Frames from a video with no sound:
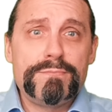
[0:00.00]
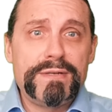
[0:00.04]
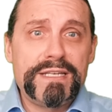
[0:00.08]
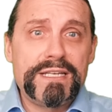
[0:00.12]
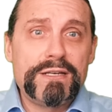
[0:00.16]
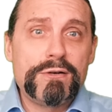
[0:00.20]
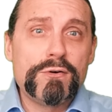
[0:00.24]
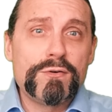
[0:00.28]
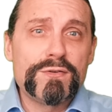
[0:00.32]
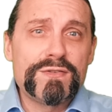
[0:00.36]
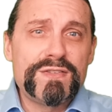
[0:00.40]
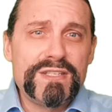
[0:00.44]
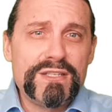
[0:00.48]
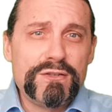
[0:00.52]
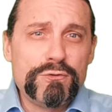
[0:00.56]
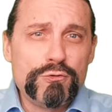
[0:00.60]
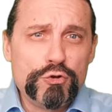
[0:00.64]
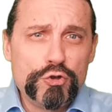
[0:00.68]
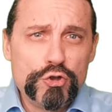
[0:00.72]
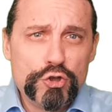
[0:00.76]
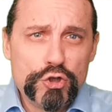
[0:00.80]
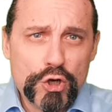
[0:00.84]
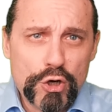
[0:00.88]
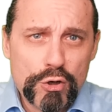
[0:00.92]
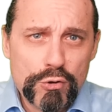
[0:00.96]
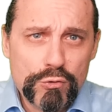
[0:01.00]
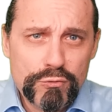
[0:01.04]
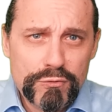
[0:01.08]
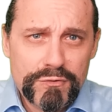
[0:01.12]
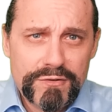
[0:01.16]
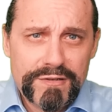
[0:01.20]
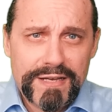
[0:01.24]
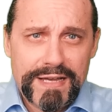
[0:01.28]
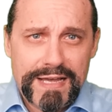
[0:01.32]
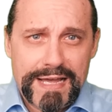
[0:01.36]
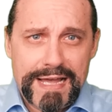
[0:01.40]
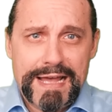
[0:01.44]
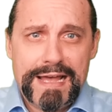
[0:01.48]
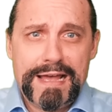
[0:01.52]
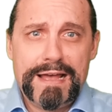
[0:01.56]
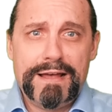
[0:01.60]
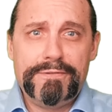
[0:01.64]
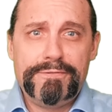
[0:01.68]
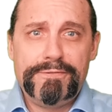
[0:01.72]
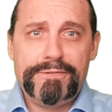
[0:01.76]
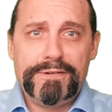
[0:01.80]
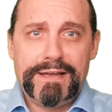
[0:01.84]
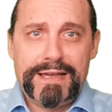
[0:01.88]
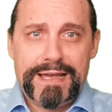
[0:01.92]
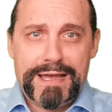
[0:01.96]
because you don't
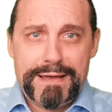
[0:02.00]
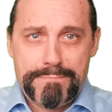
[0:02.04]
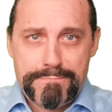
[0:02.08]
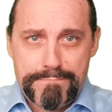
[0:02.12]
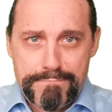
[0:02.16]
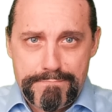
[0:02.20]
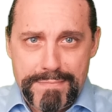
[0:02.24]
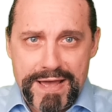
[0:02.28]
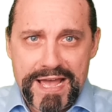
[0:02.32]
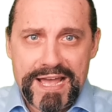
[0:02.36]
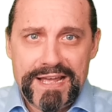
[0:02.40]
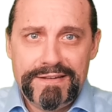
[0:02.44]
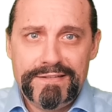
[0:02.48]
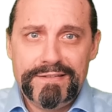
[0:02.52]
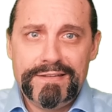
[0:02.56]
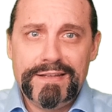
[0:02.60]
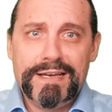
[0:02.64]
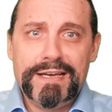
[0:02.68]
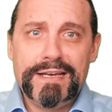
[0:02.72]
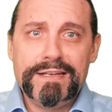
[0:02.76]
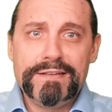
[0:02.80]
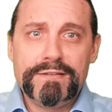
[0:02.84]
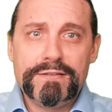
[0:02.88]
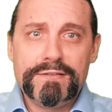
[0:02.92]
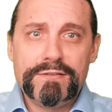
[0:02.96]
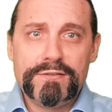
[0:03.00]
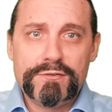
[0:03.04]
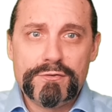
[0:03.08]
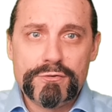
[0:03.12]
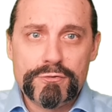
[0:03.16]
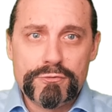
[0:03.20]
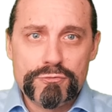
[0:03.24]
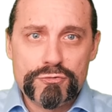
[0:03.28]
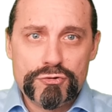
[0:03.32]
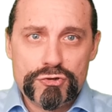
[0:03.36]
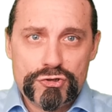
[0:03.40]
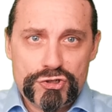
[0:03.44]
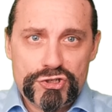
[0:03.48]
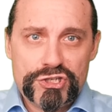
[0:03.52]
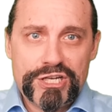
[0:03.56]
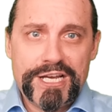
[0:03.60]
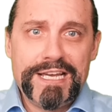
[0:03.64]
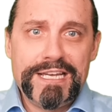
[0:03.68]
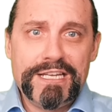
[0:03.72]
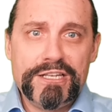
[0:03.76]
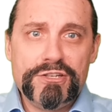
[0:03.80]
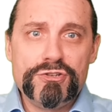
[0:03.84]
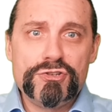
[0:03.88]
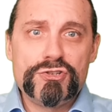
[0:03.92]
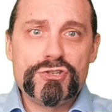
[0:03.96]
have a mandate to
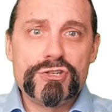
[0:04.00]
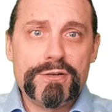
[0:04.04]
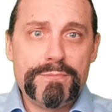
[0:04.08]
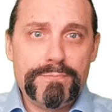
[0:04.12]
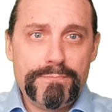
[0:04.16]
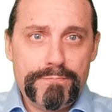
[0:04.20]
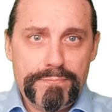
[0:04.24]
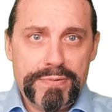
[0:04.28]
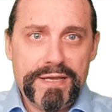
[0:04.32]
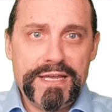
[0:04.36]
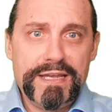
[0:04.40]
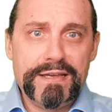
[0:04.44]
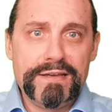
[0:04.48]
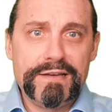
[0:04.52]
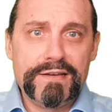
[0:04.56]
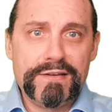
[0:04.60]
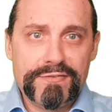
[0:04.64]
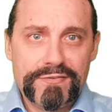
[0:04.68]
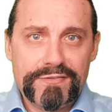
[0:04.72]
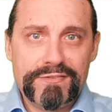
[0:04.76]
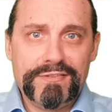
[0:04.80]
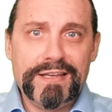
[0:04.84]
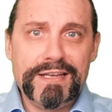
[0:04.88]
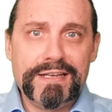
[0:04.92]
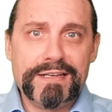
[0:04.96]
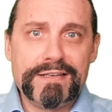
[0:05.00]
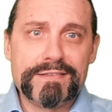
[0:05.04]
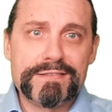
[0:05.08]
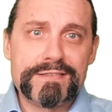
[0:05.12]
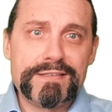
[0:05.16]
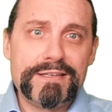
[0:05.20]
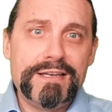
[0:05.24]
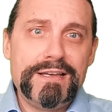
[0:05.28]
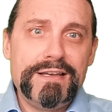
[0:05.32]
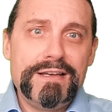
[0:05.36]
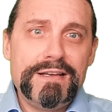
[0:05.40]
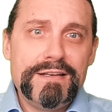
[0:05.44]
change big things.